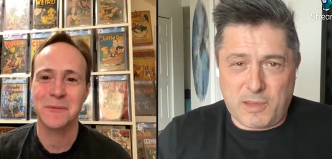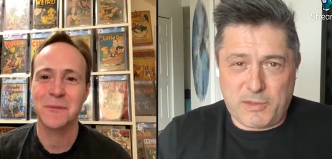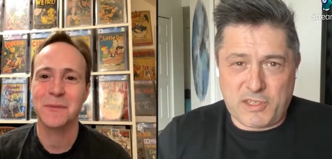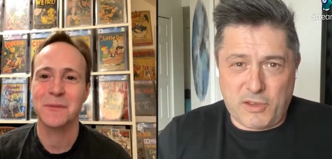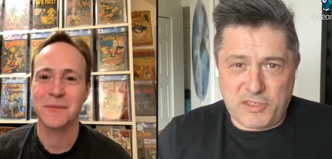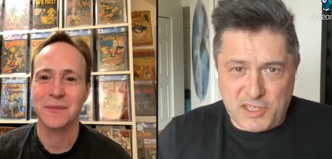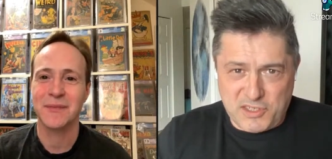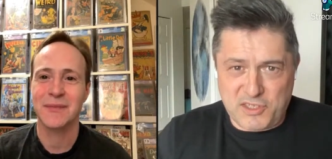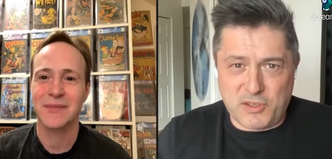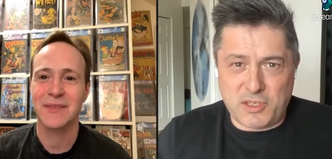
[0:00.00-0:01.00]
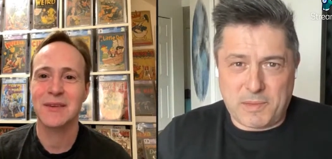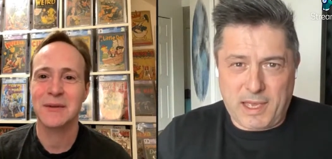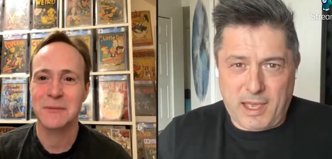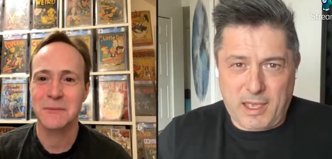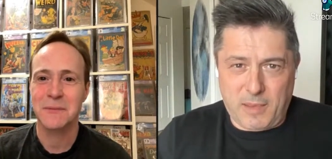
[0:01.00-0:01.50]
Speaker 1: episodes season two is going to
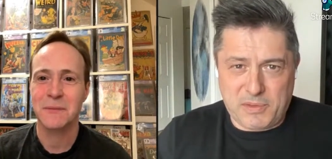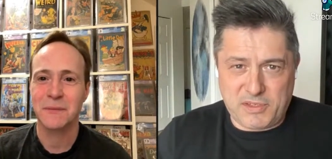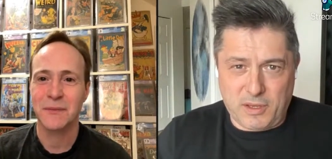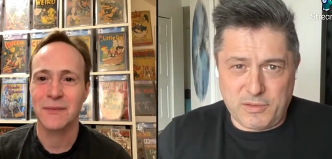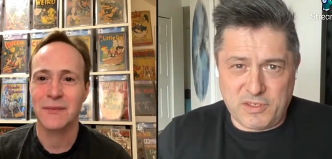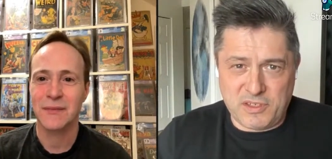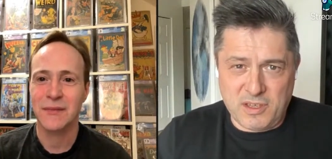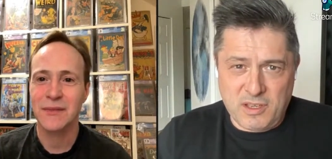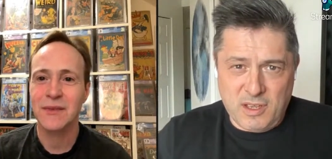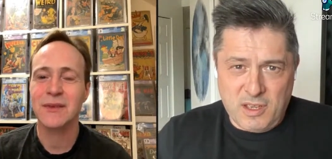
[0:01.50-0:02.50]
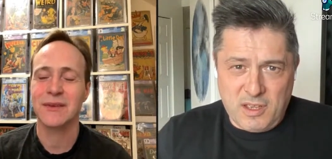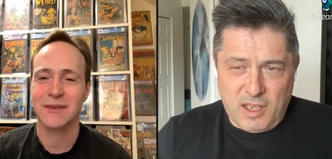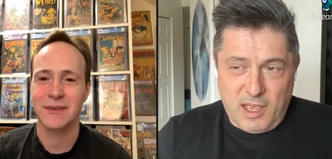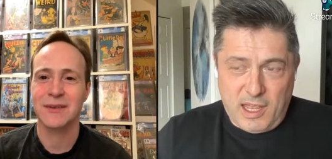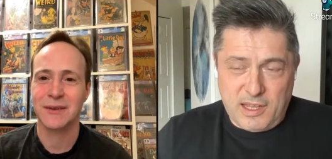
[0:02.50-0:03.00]
be eight episodes
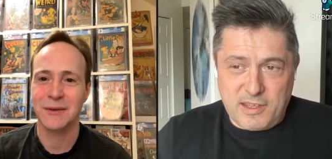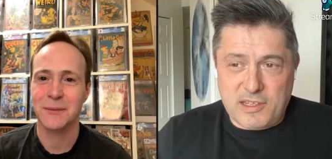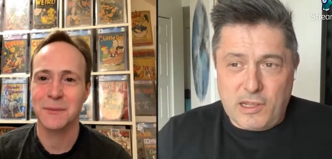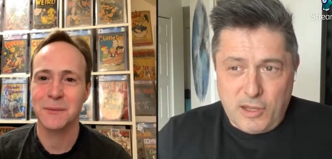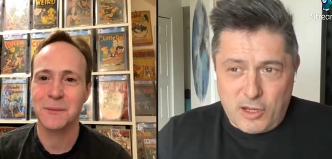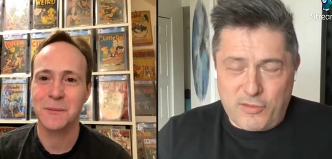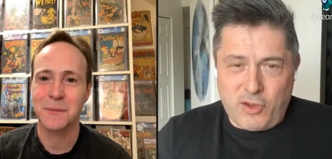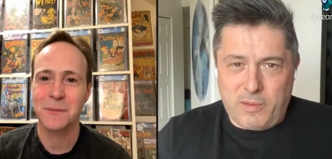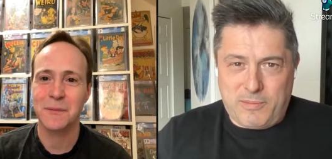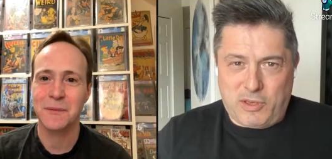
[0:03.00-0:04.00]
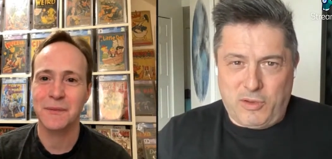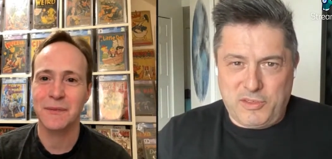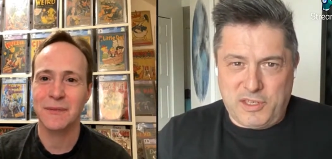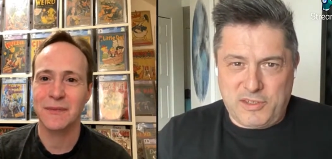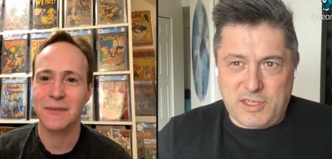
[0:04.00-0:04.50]
and there's a lot of comic book
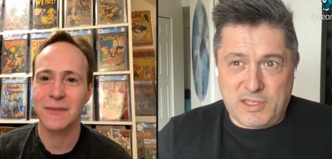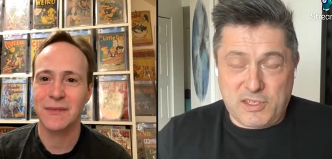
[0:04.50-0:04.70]
content in season